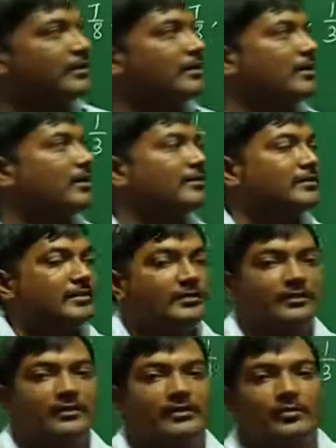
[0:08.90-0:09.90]

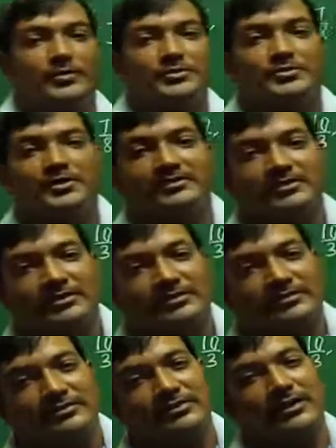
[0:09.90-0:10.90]
are going to
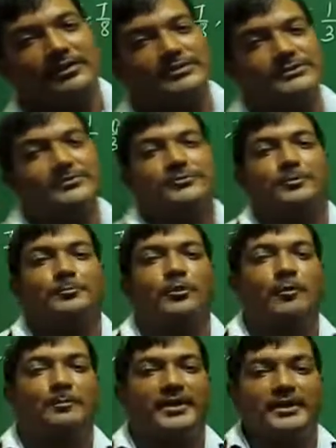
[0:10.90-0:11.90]
discuss some
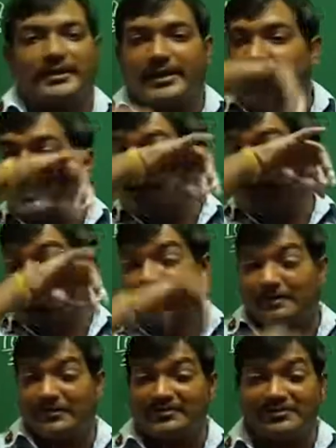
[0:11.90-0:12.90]
topic related to
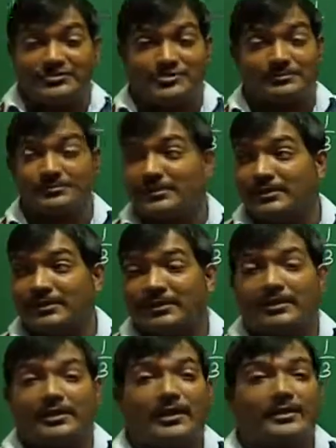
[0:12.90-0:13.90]
number system,
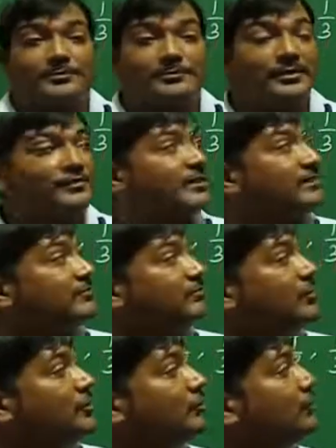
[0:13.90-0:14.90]
and previous
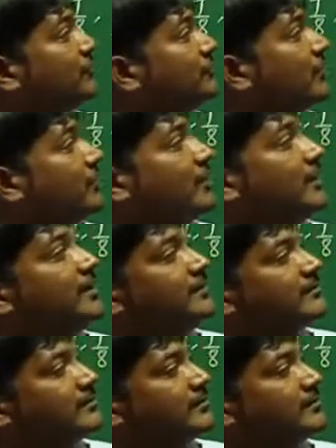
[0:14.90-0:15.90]
videos we already
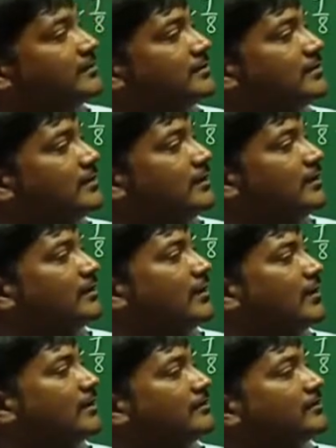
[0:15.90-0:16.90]
discussed
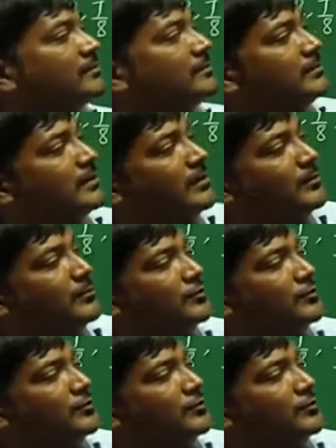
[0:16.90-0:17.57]
some